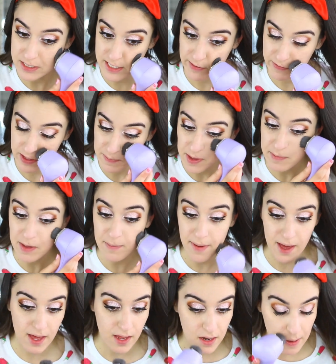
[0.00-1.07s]
It definitely made me
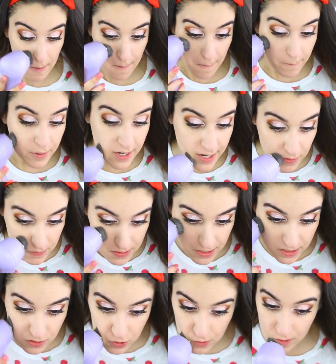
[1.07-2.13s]
matte, but I don't
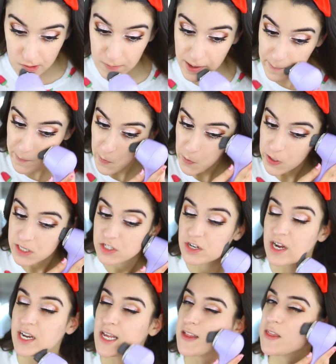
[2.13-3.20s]
think it shrunk my pores or
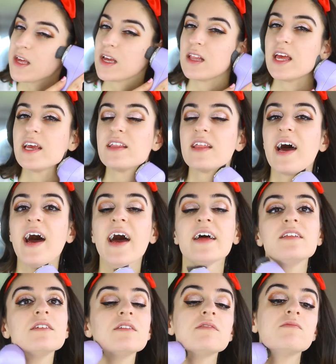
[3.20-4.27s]
anything like that.